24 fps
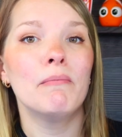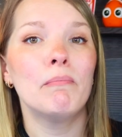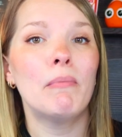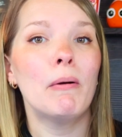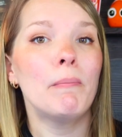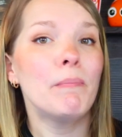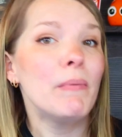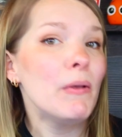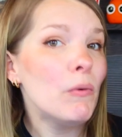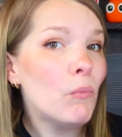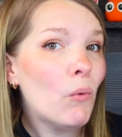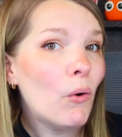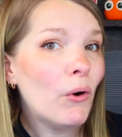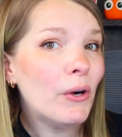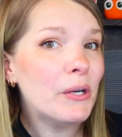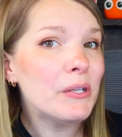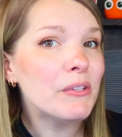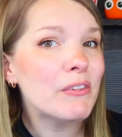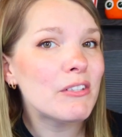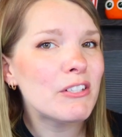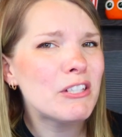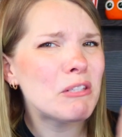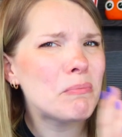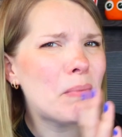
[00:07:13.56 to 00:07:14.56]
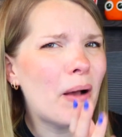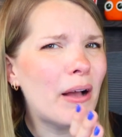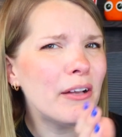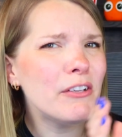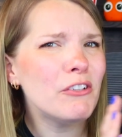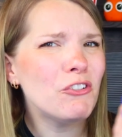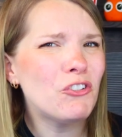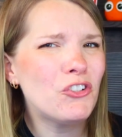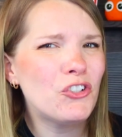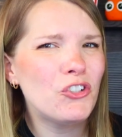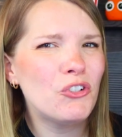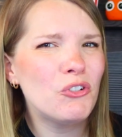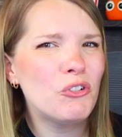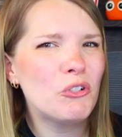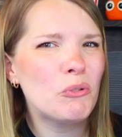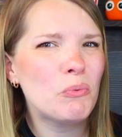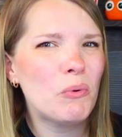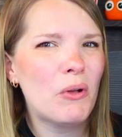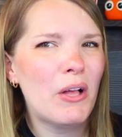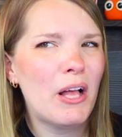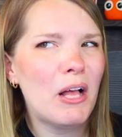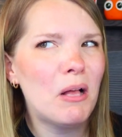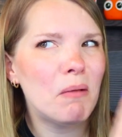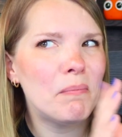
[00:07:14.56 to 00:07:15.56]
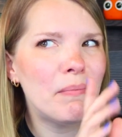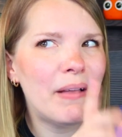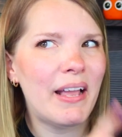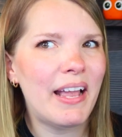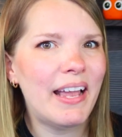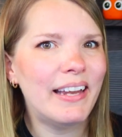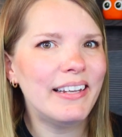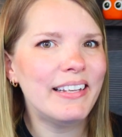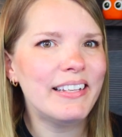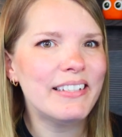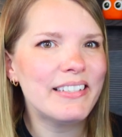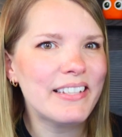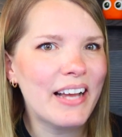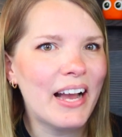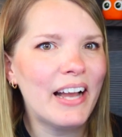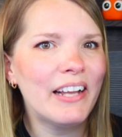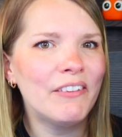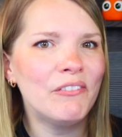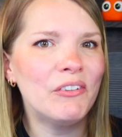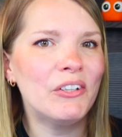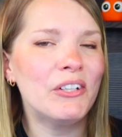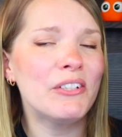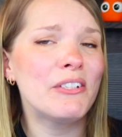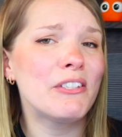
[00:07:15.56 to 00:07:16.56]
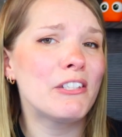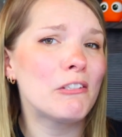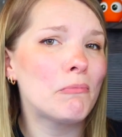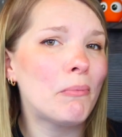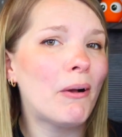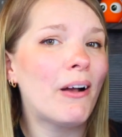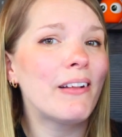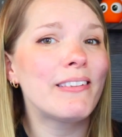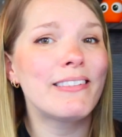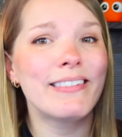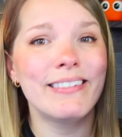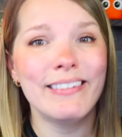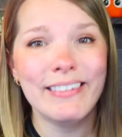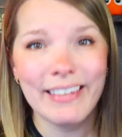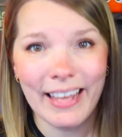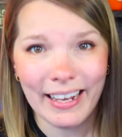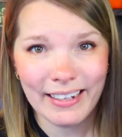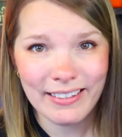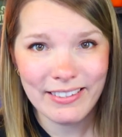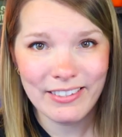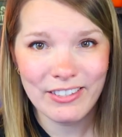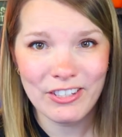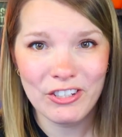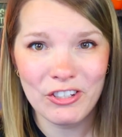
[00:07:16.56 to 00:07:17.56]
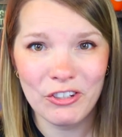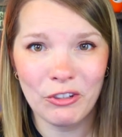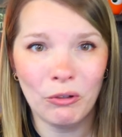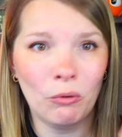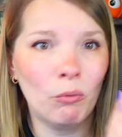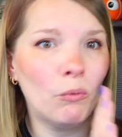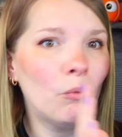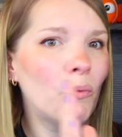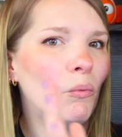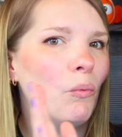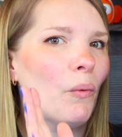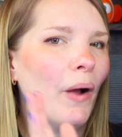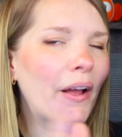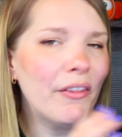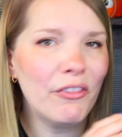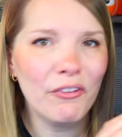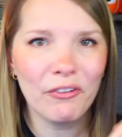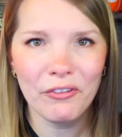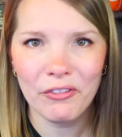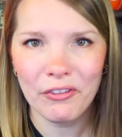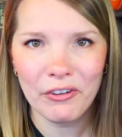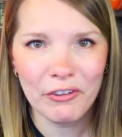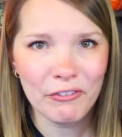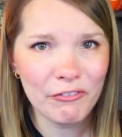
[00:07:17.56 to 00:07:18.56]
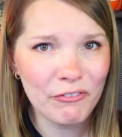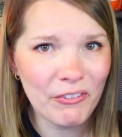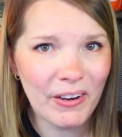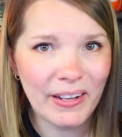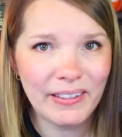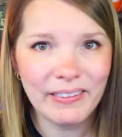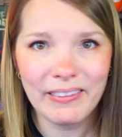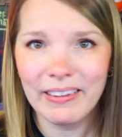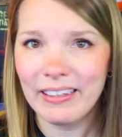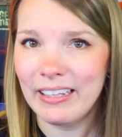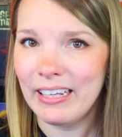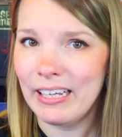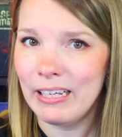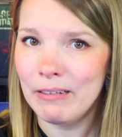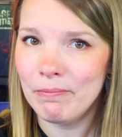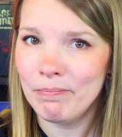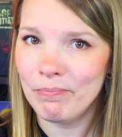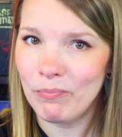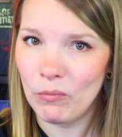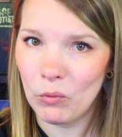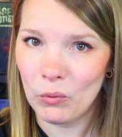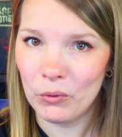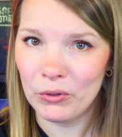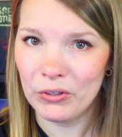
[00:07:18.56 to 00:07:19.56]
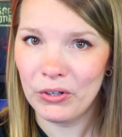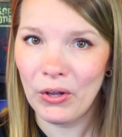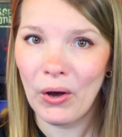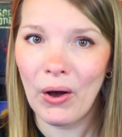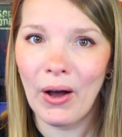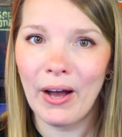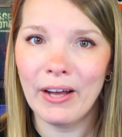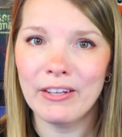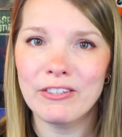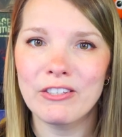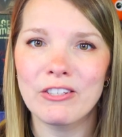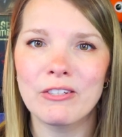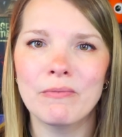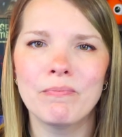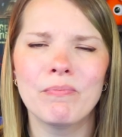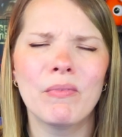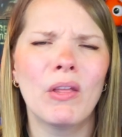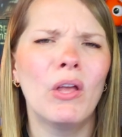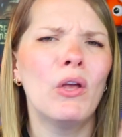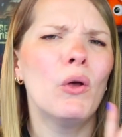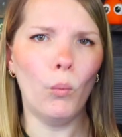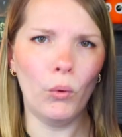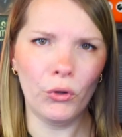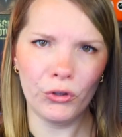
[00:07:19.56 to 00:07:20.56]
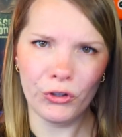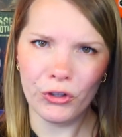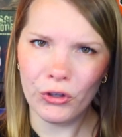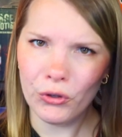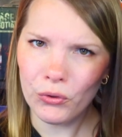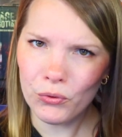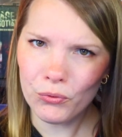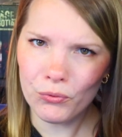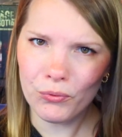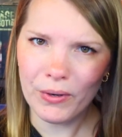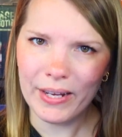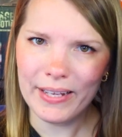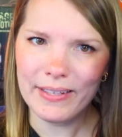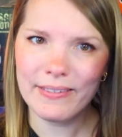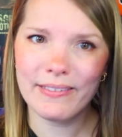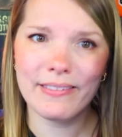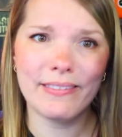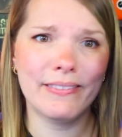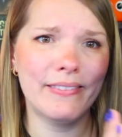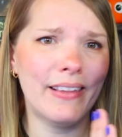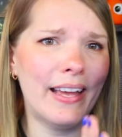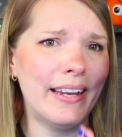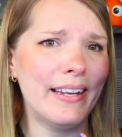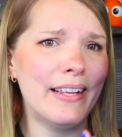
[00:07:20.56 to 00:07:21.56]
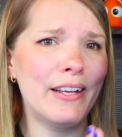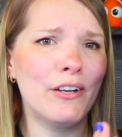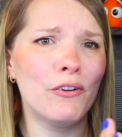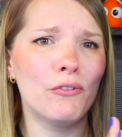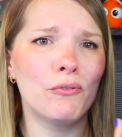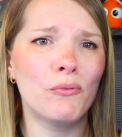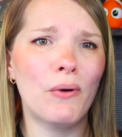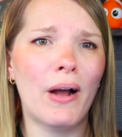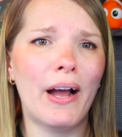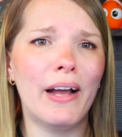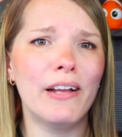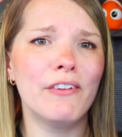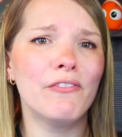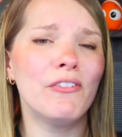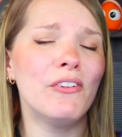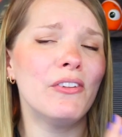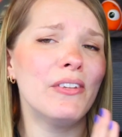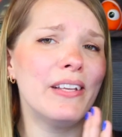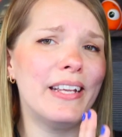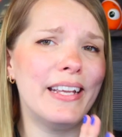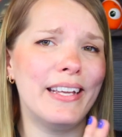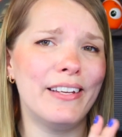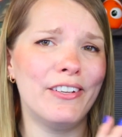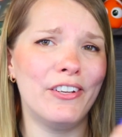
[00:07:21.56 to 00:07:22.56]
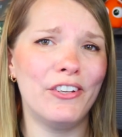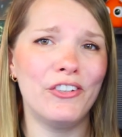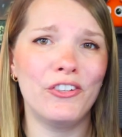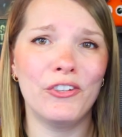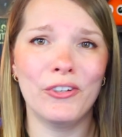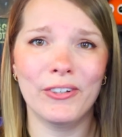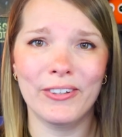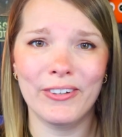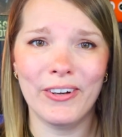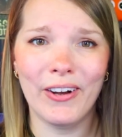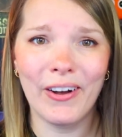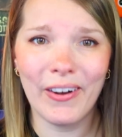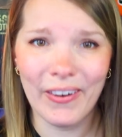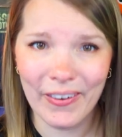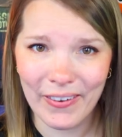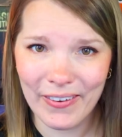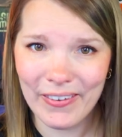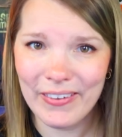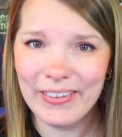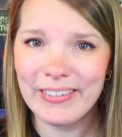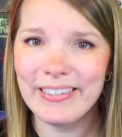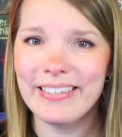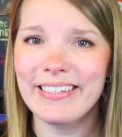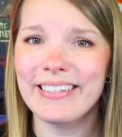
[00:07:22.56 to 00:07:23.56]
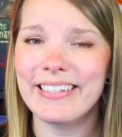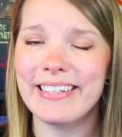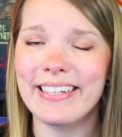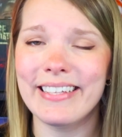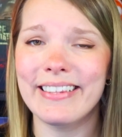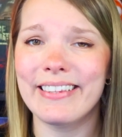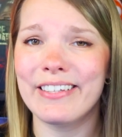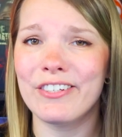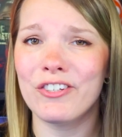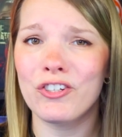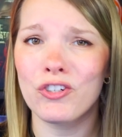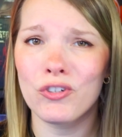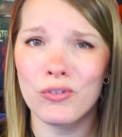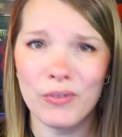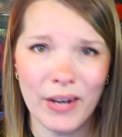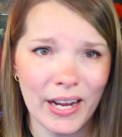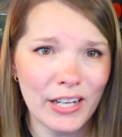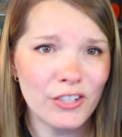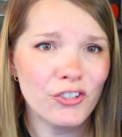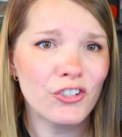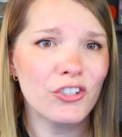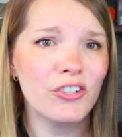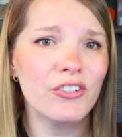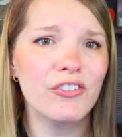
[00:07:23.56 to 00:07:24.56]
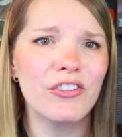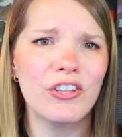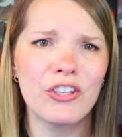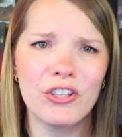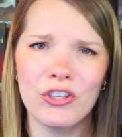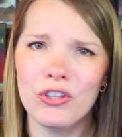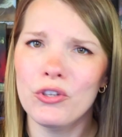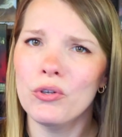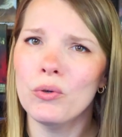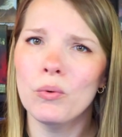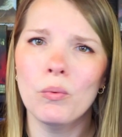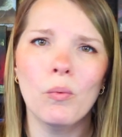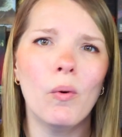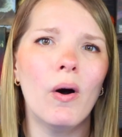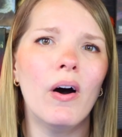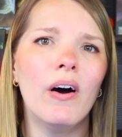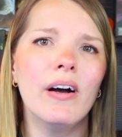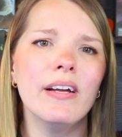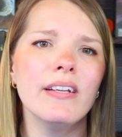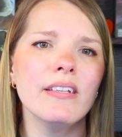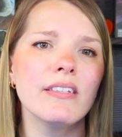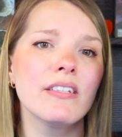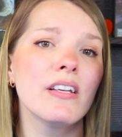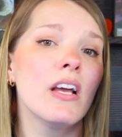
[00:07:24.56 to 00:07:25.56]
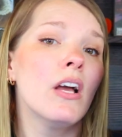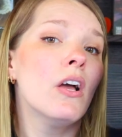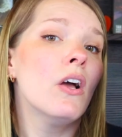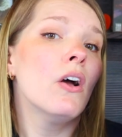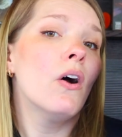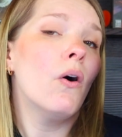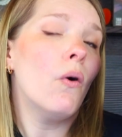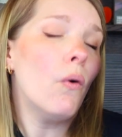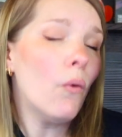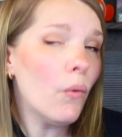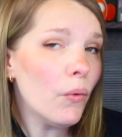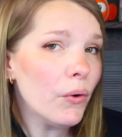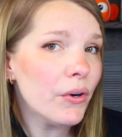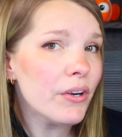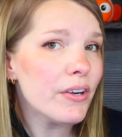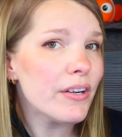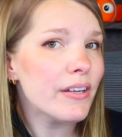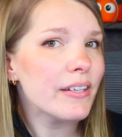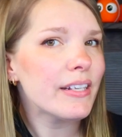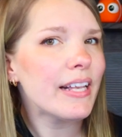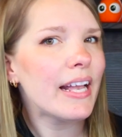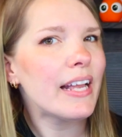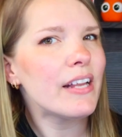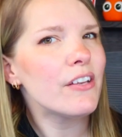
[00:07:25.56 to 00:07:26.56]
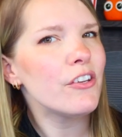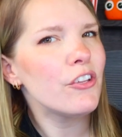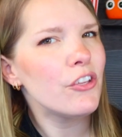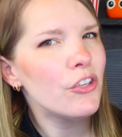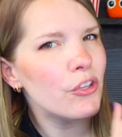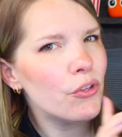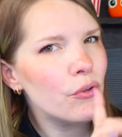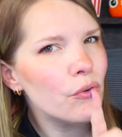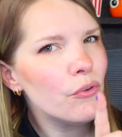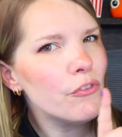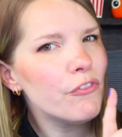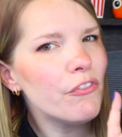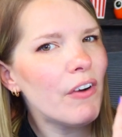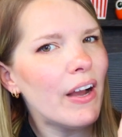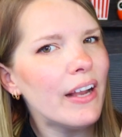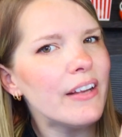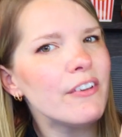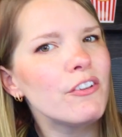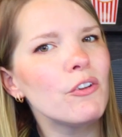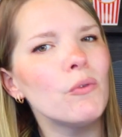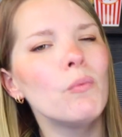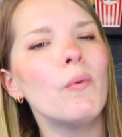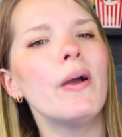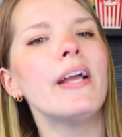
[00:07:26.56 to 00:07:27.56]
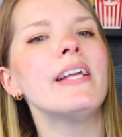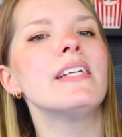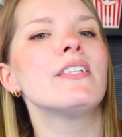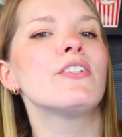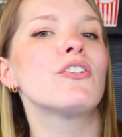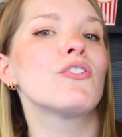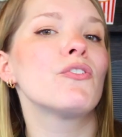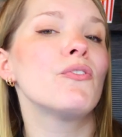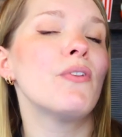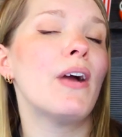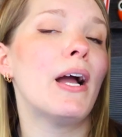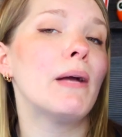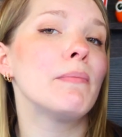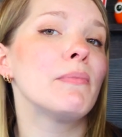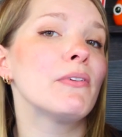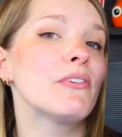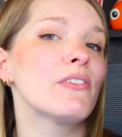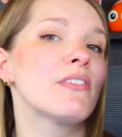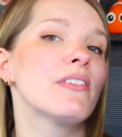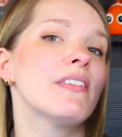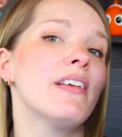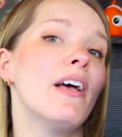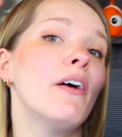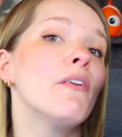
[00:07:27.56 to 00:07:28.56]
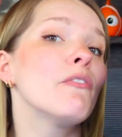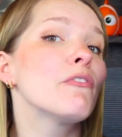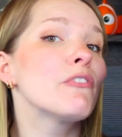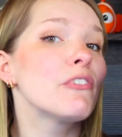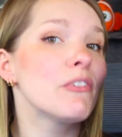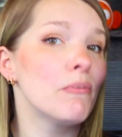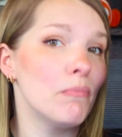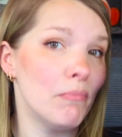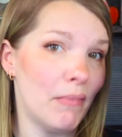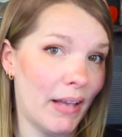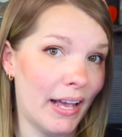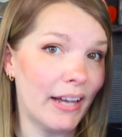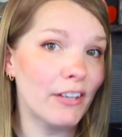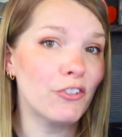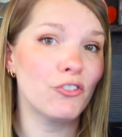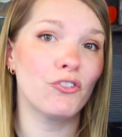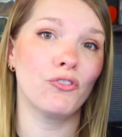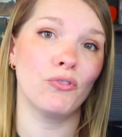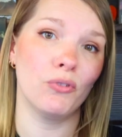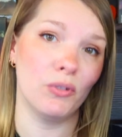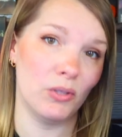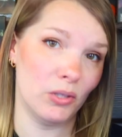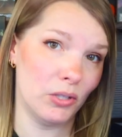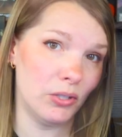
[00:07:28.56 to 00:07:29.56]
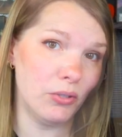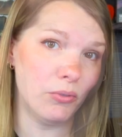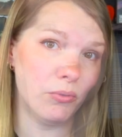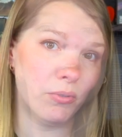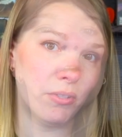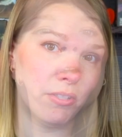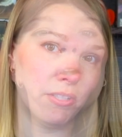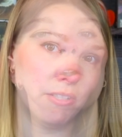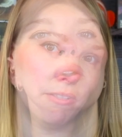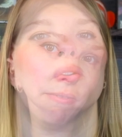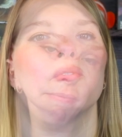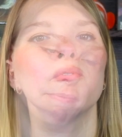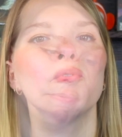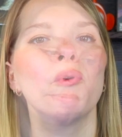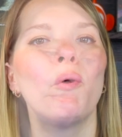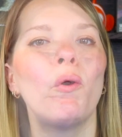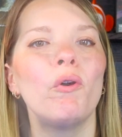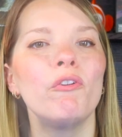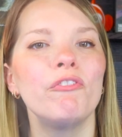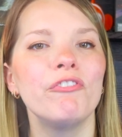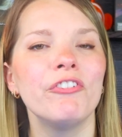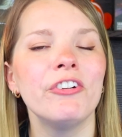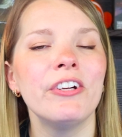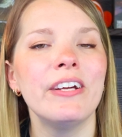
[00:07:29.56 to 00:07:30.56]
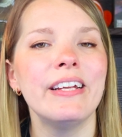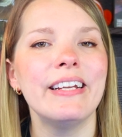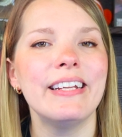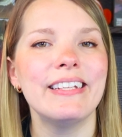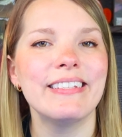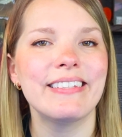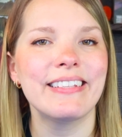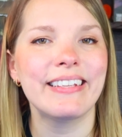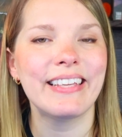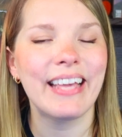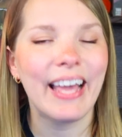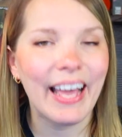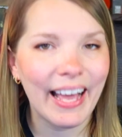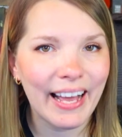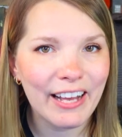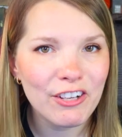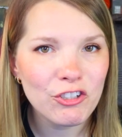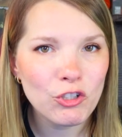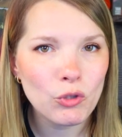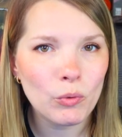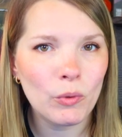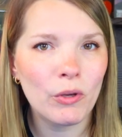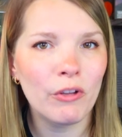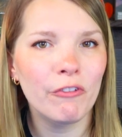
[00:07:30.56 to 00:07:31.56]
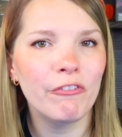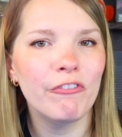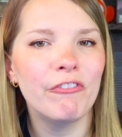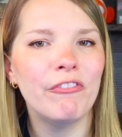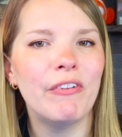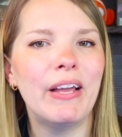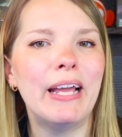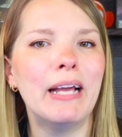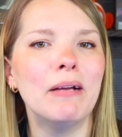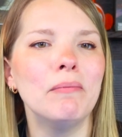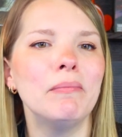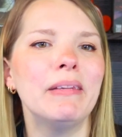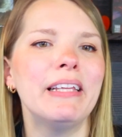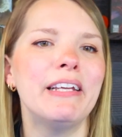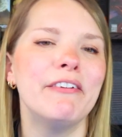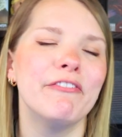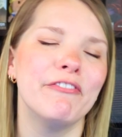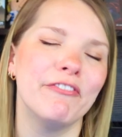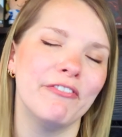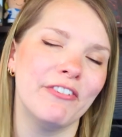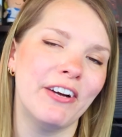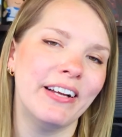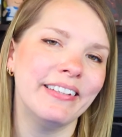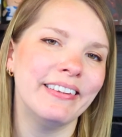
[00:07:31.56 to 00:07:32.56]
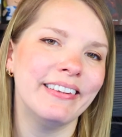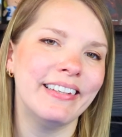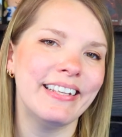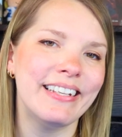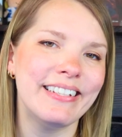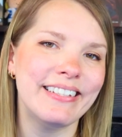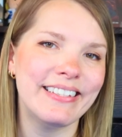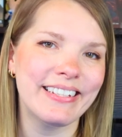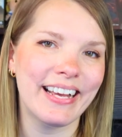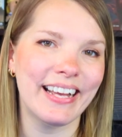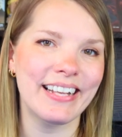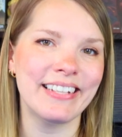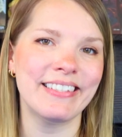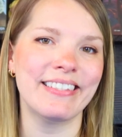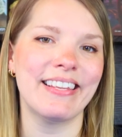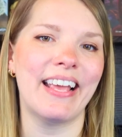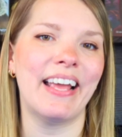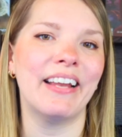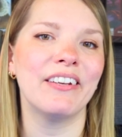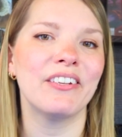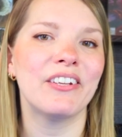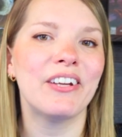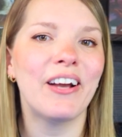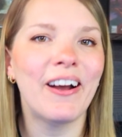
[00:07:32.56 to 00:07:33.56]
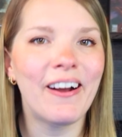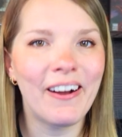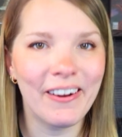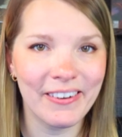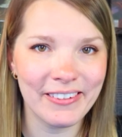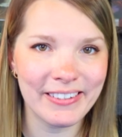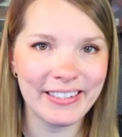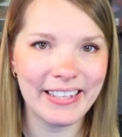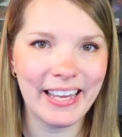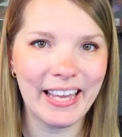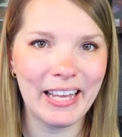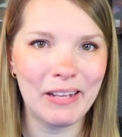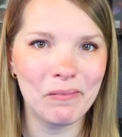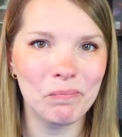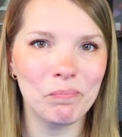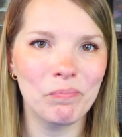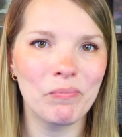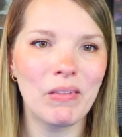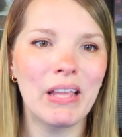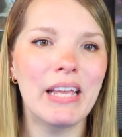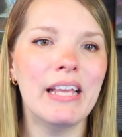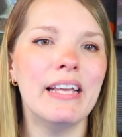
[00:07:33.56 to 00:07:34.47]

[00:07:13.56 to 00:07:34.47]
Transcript: But be warned, the spot you choose will help any diver in spots next to you, whether they're friendly or not. Will you risk letting a rival in on your haul to get the treasure that you want? Or can you find a way to grab yourself some extra loot? Roll For It is a casual, family-friendly dice and card game.